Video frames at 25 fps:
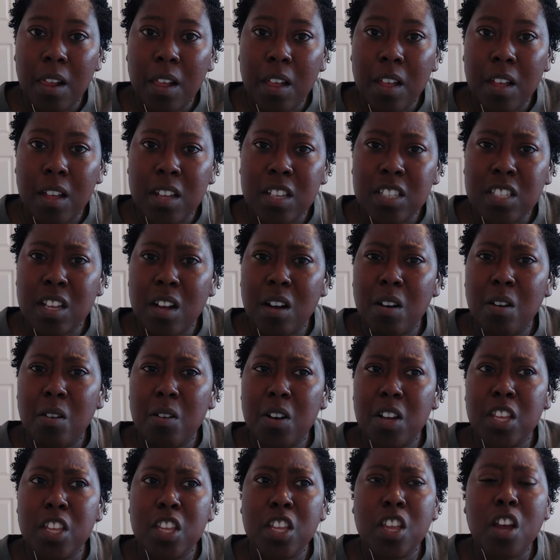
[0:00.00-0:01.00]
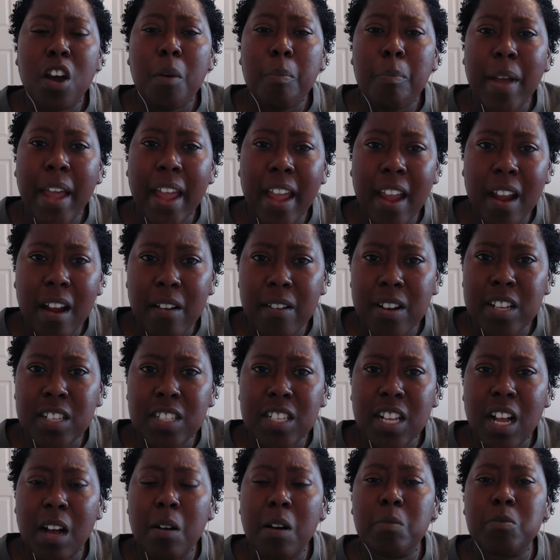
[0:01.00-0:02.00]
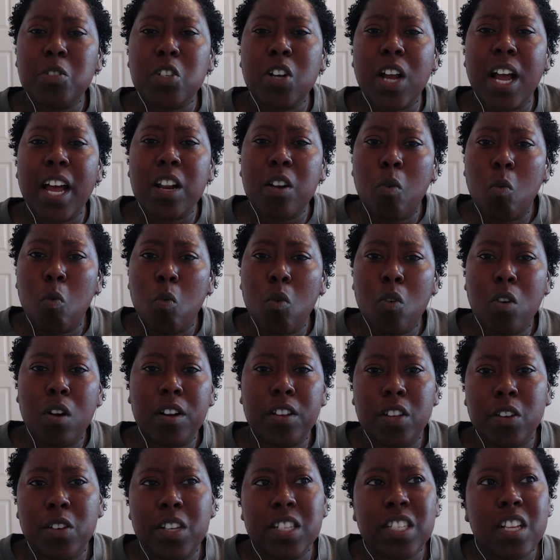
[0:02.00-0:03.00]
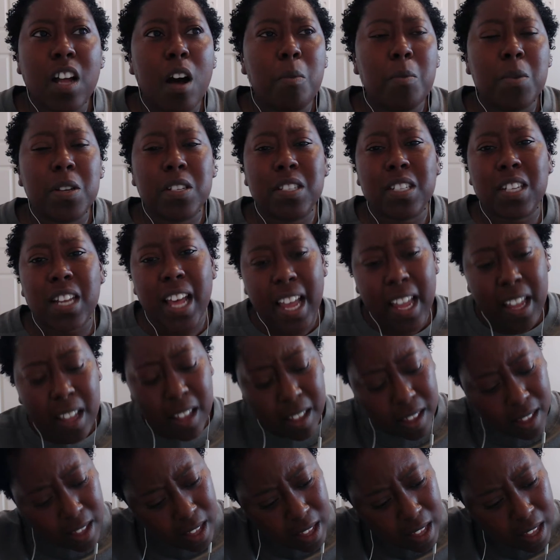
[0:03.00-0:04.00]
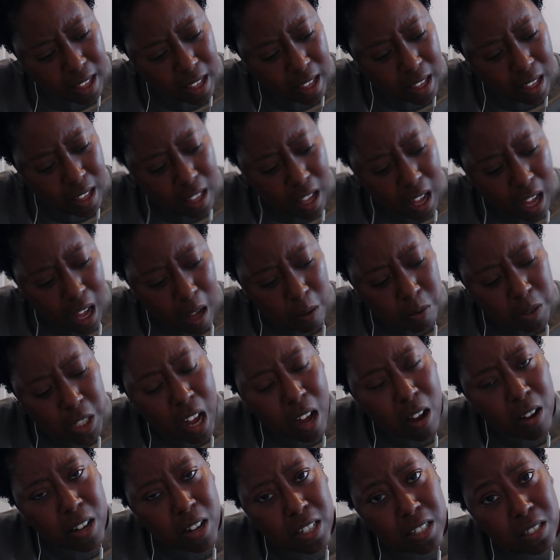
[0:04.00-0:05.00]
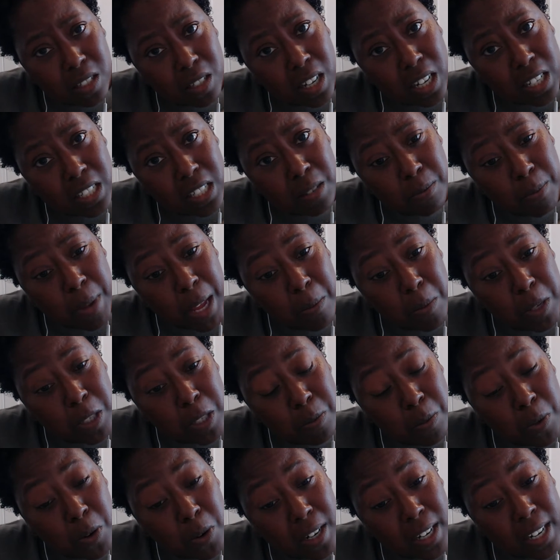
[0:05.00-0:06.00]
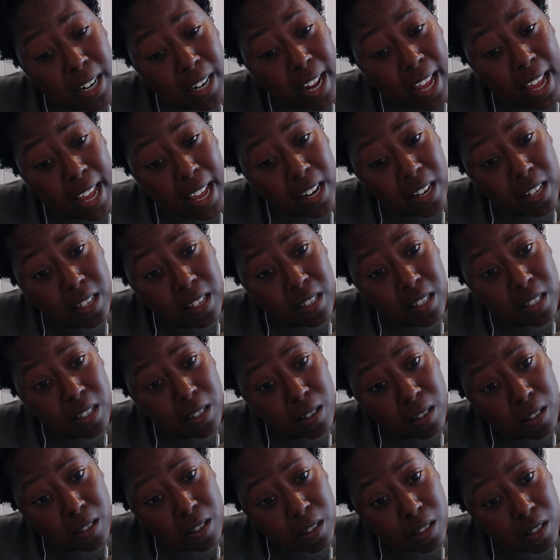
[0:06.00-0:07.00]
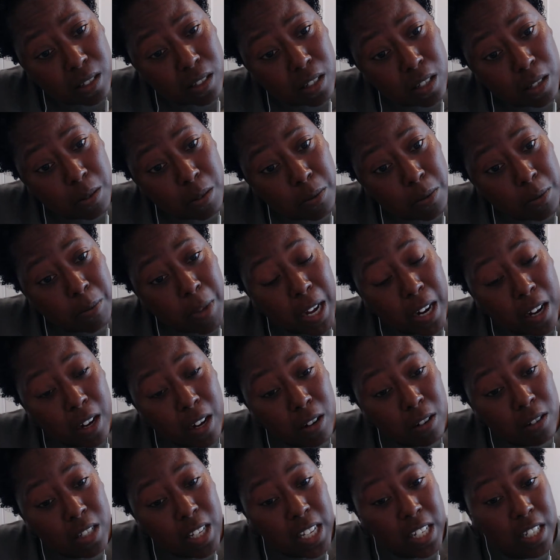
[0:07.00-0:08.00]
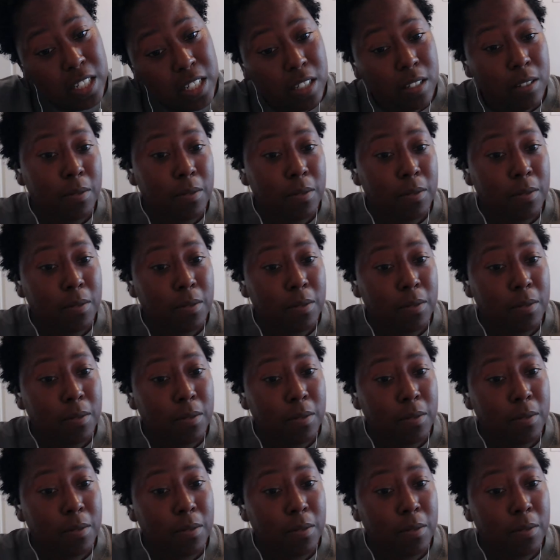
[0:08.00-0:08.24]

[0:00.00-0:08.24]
So your parents, I'm trying to warn you. It's almost like I'm talking to us babies born in the 80s. My curl itching.